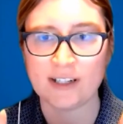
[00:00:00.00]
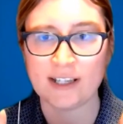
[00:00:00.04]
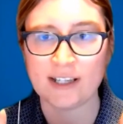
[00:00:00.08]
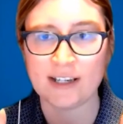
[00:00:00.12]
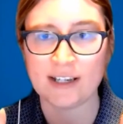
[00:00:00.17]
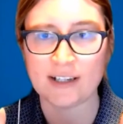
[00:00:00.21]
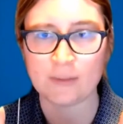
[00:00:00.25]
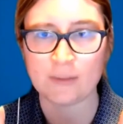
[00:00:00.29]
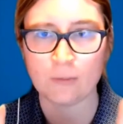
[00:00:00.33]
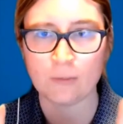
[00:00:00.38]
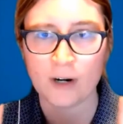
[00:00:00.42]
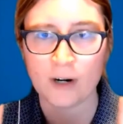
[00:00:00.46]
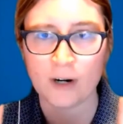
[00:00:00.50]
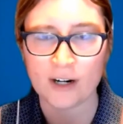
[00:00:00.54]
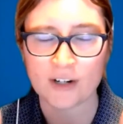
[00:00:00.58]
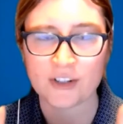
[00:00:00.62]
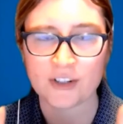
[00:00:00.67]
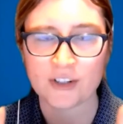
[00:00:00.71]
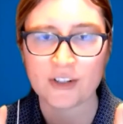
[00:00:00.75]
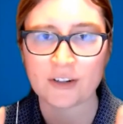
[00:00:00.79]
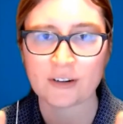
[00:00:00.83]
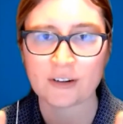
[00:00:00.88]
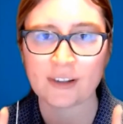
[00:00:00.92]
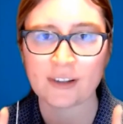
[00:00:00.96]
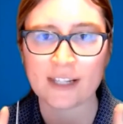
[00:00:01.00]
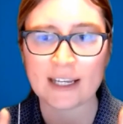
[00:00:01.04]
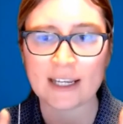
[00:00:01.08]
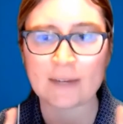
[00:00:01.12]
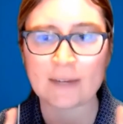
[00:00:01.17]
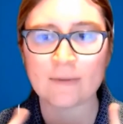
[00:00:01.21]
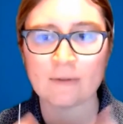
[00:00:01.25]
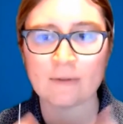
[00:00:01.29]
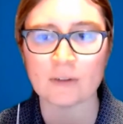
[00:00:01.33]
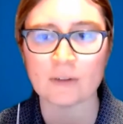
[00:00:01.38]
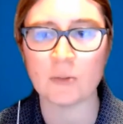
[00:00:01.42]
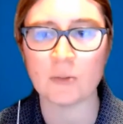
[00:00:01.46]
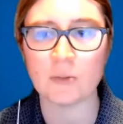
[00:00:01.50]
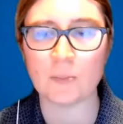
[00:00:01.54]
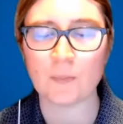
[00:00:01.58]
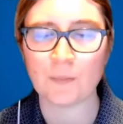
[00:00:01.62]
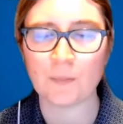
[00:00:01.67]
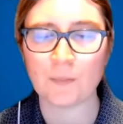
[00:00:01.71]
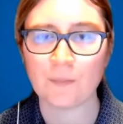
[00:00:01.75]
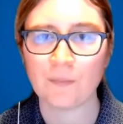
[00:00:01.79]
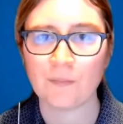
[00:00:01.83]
these. Where's your leave room?